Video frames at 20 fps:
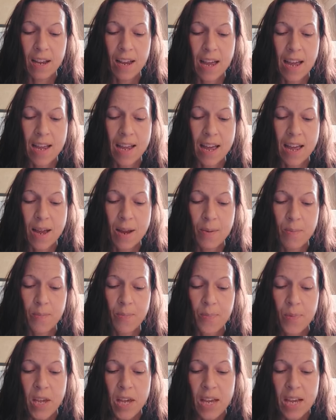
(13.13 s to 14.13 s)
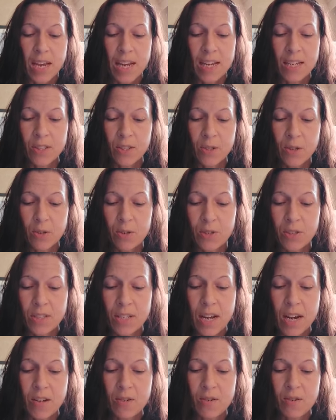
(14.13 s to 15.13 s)
a.m. Eastern
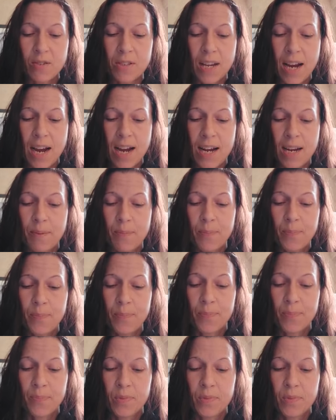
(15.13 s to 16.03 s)
Standard Time.